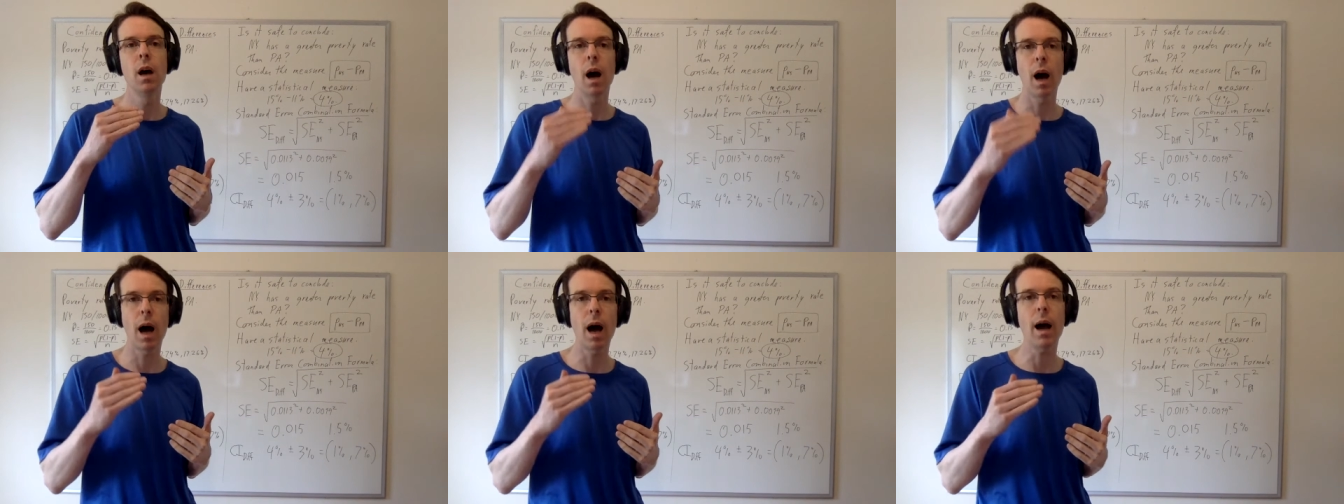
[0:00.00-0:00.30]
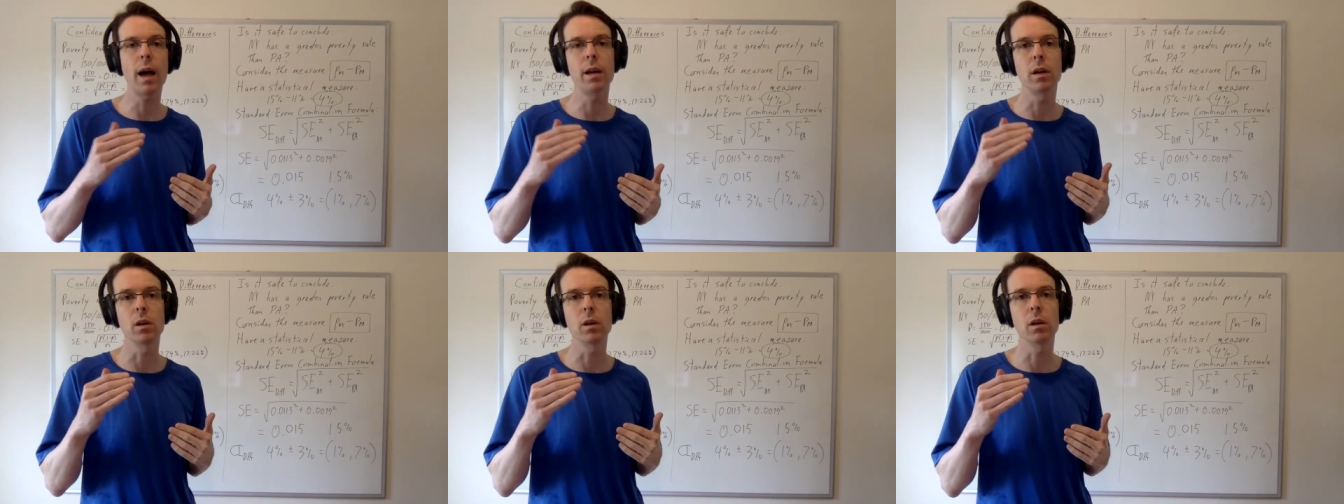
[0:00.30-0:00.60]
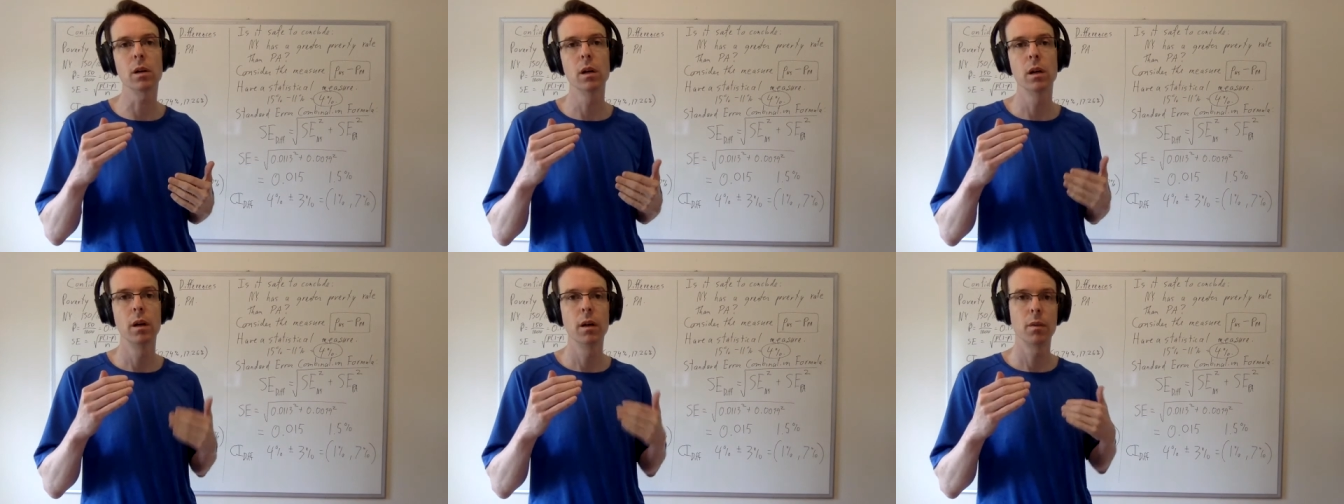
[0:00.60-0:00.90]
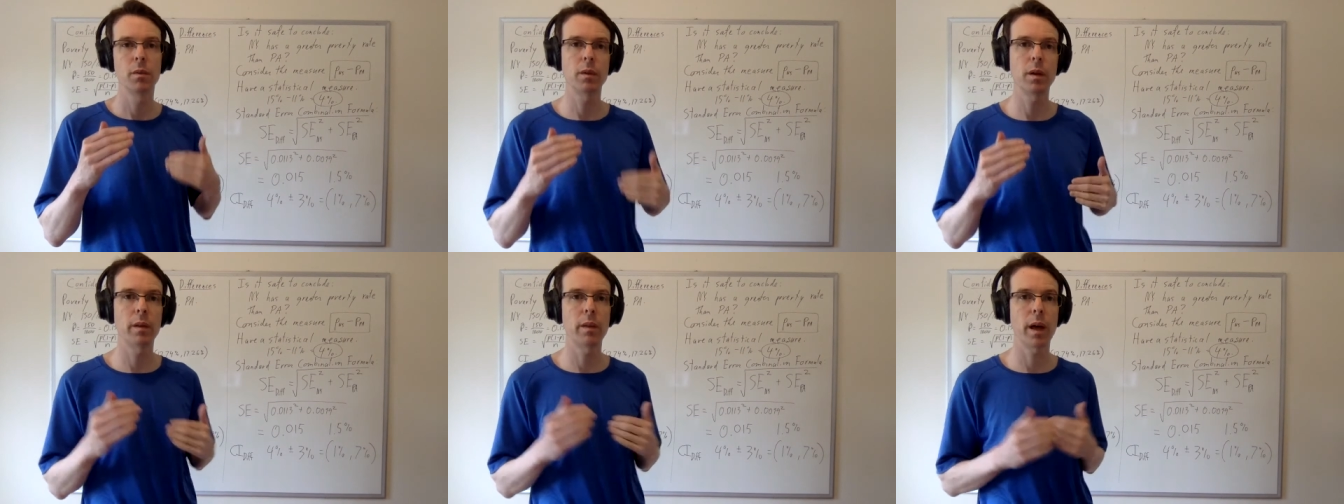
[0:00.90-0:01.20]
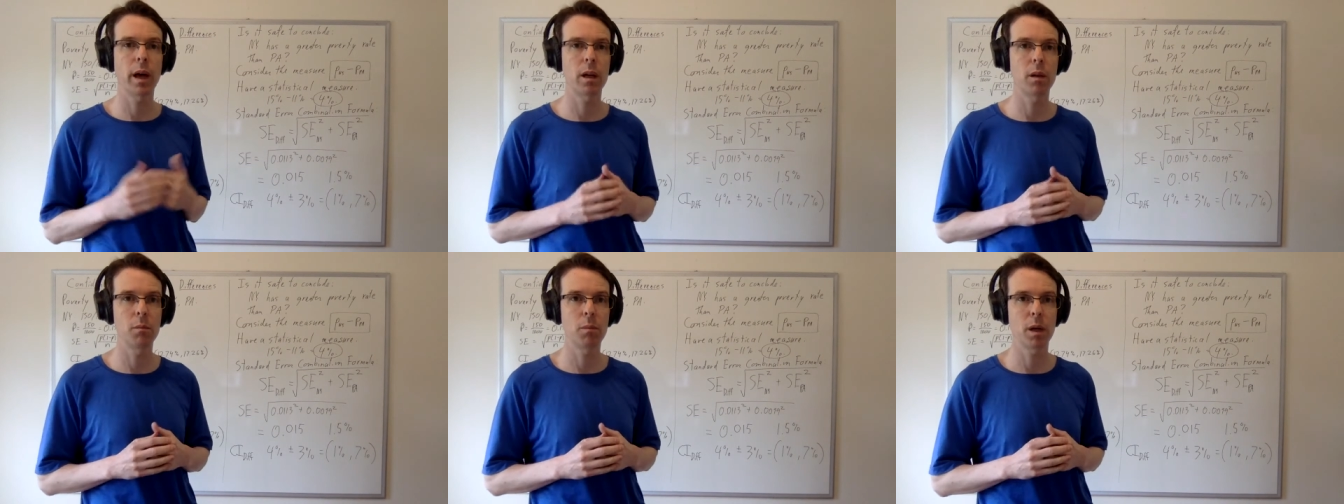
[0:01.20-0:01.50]
higher than
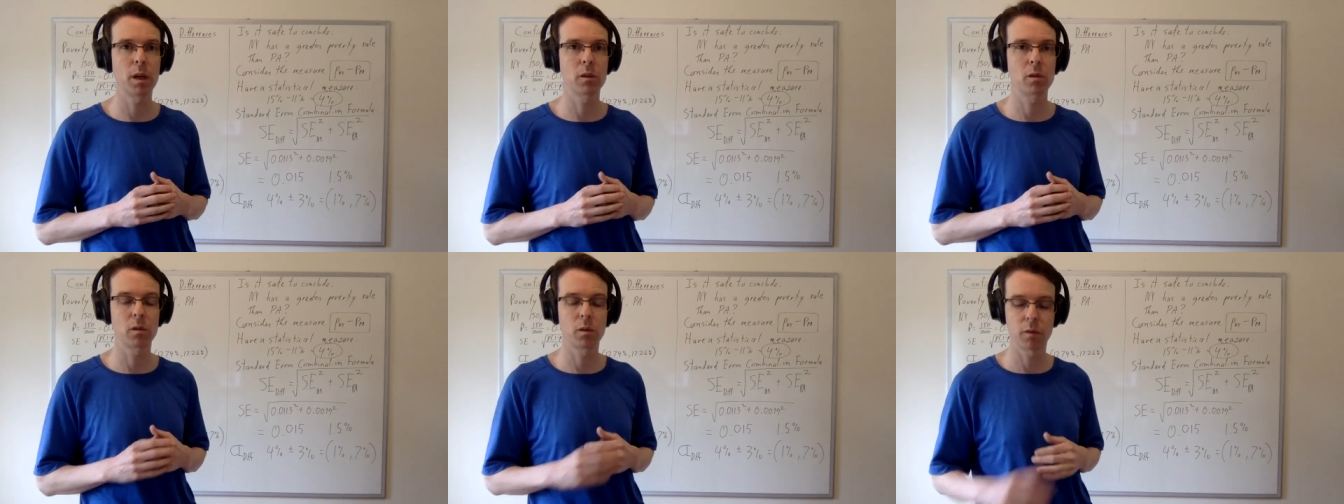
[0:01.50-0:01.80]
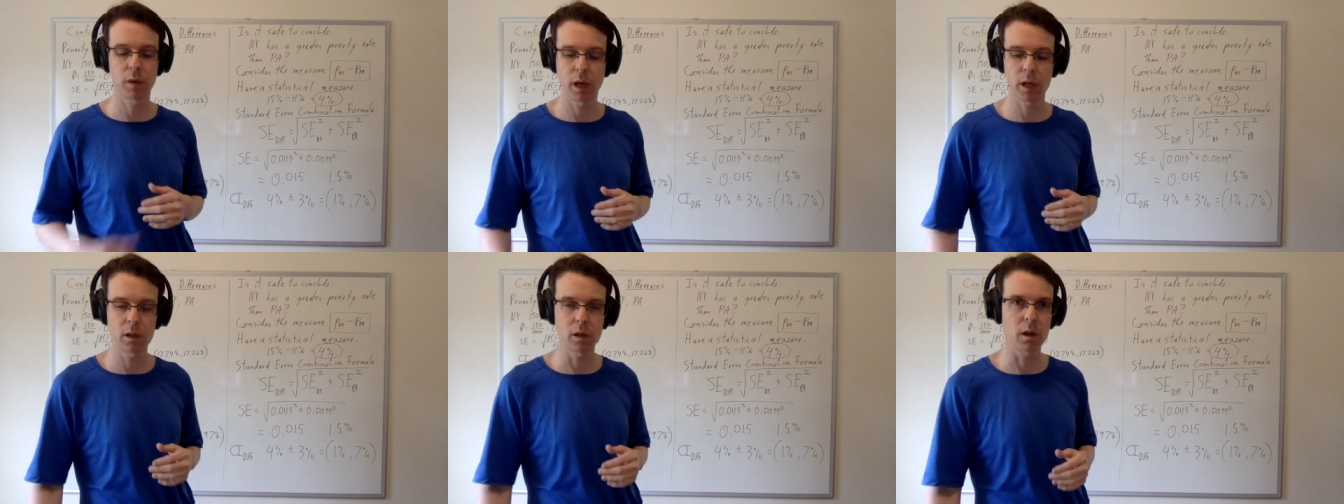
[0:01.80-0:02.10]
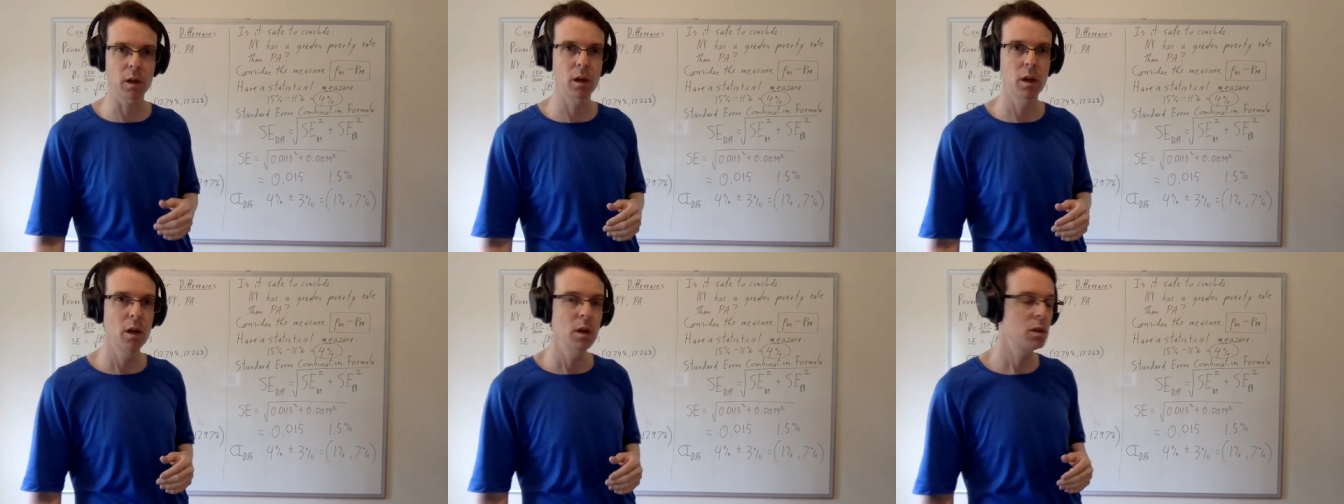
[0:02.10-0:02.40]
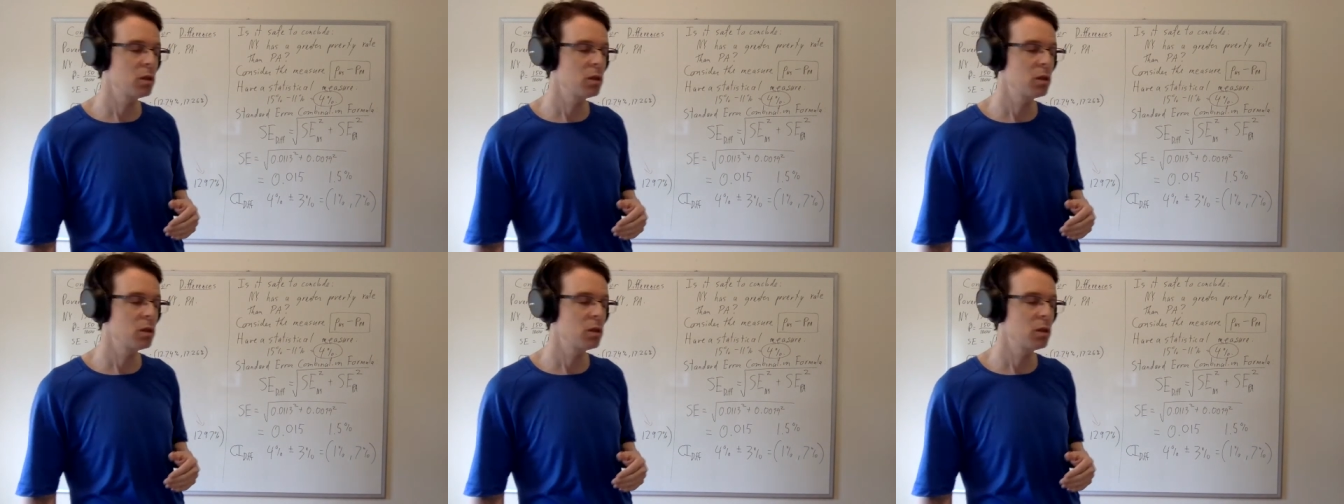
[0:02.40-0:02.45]
that in Pennsylvania.